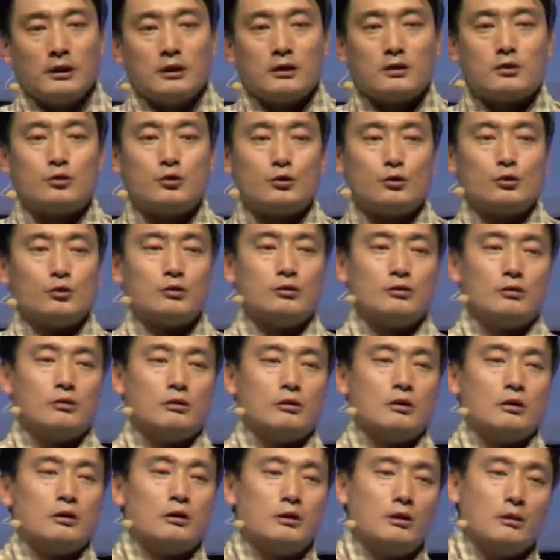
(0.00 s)
to
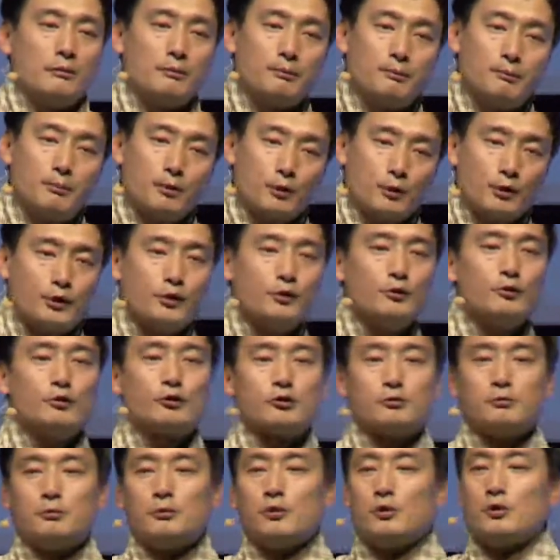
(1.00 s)

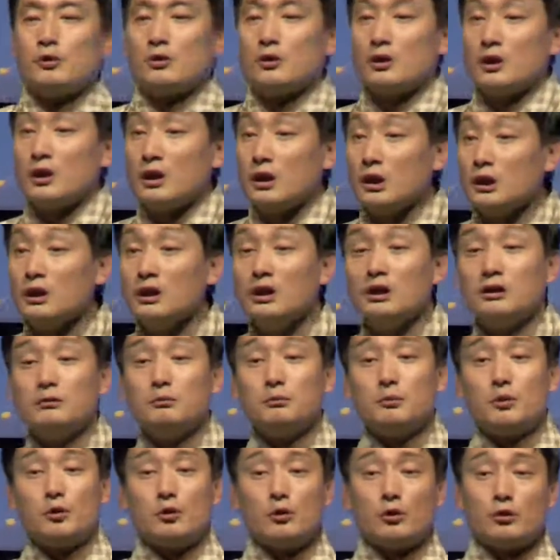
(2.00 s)
produce more, earn
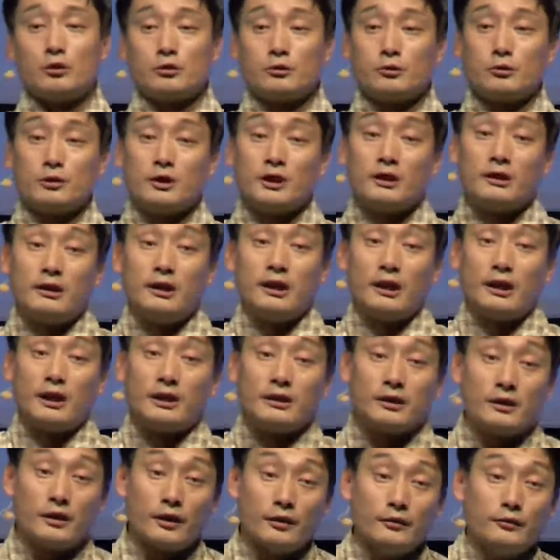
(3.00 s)
more, so that they
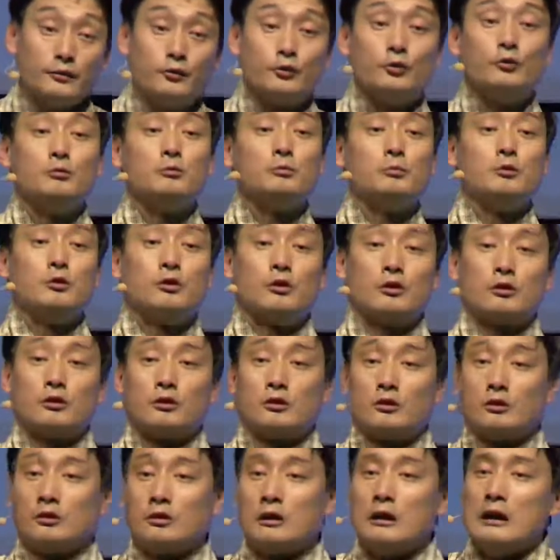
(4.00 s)
can consume more.
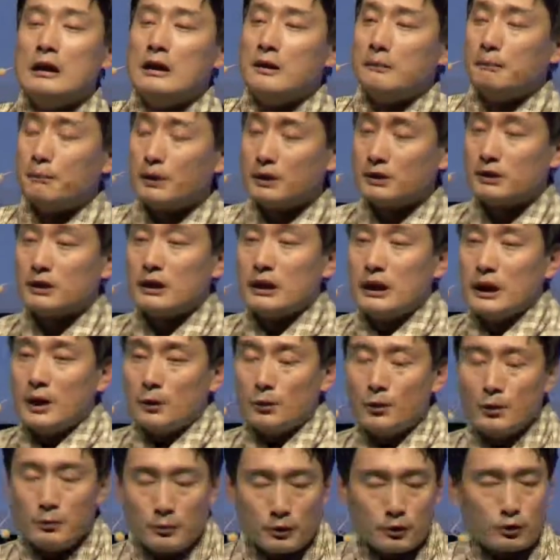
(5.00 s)
But
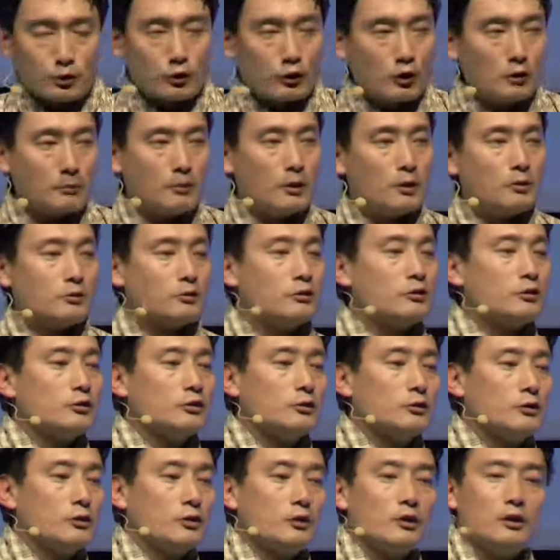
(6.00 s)
when we talk about, you
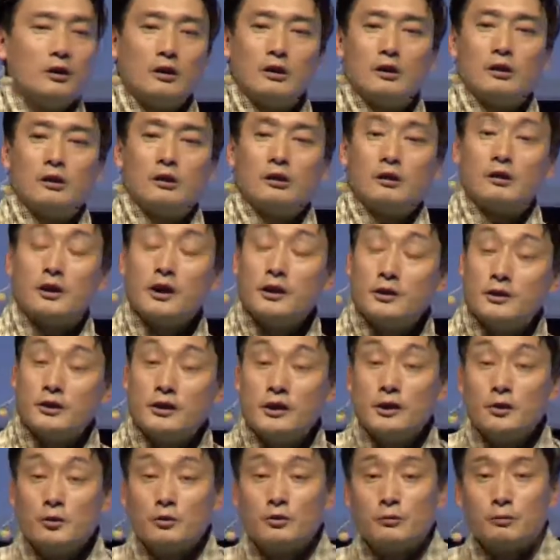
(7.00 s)
know,
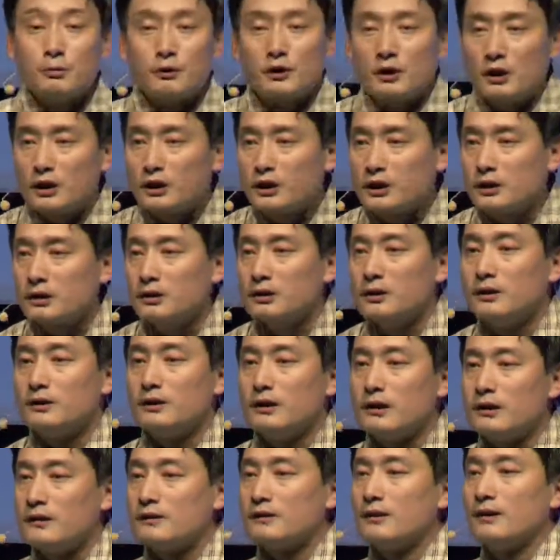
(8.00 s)
continued production and
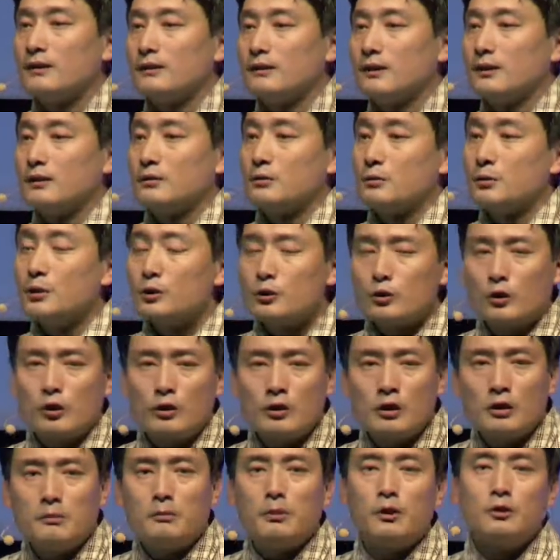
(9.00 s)
things like that, we're
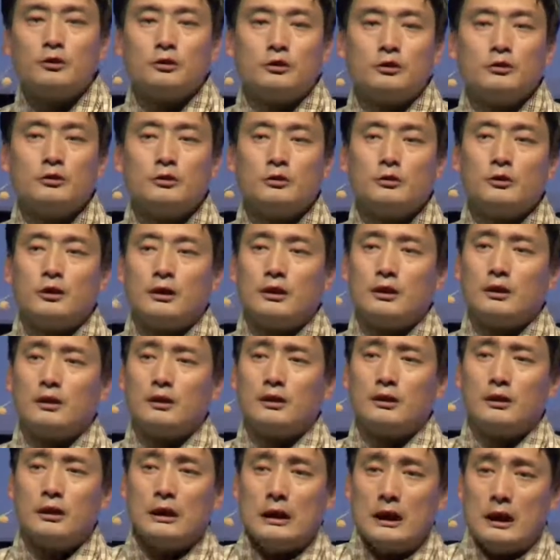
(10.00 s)
talking about, you
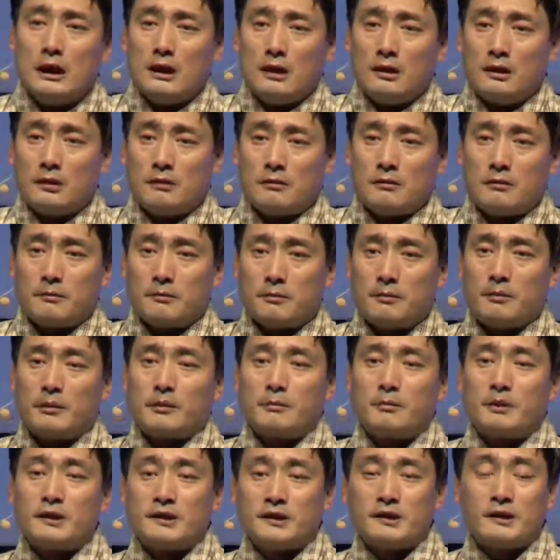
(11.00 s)
know,
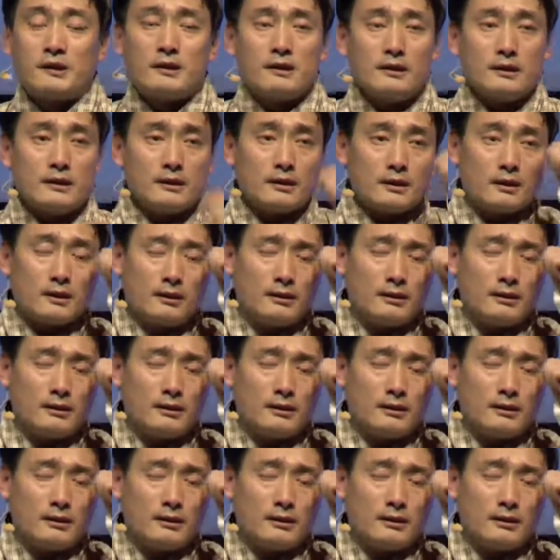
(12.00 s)
basically